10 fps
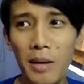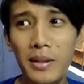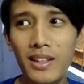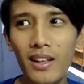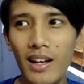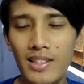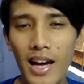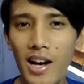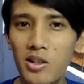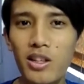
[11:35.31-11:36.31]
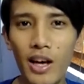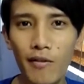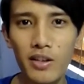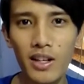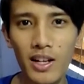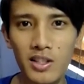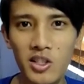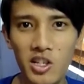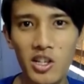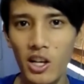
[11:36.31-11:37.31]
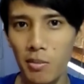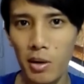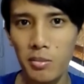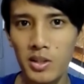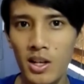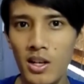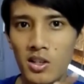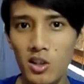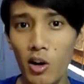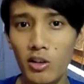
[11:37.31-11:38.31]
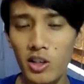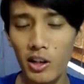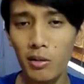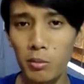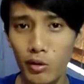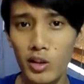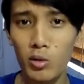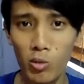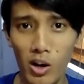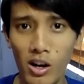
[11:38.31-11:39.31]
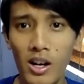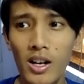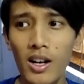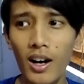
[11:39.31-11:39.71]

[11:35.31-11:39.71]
I mean, as action heavy as J.J. Abrams' Star Trek movies were,